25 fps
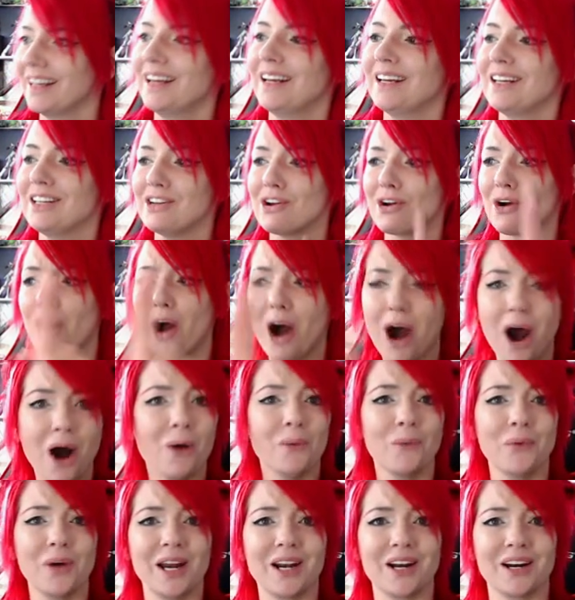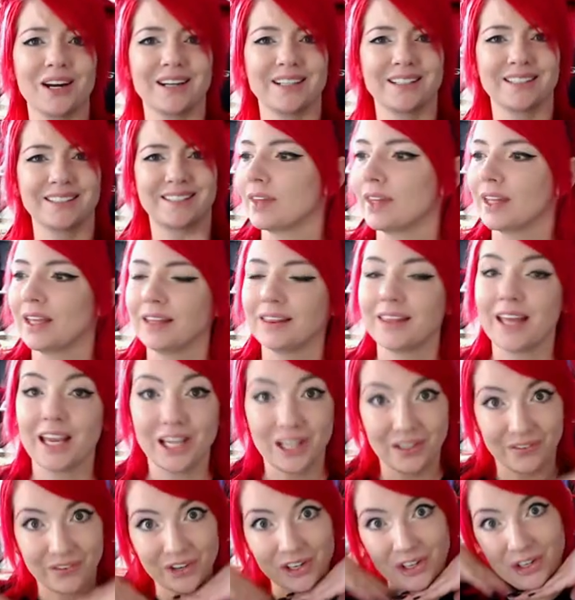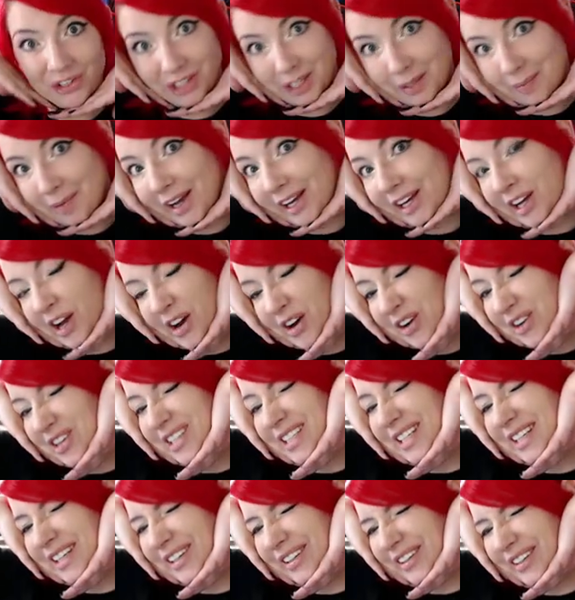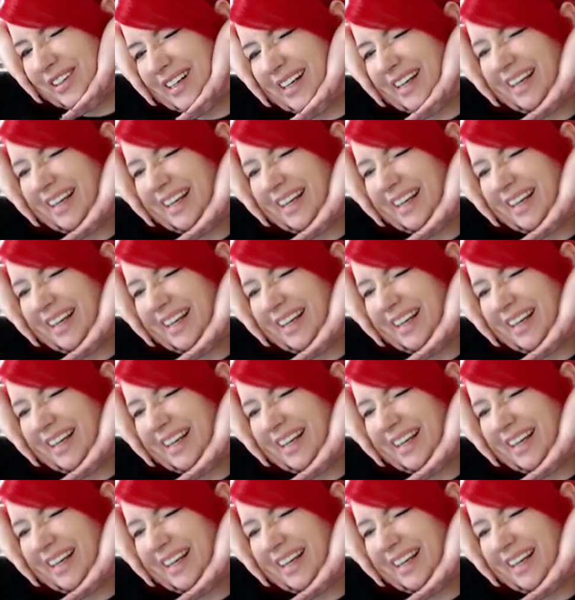You're all winners. Thank you for using my code too.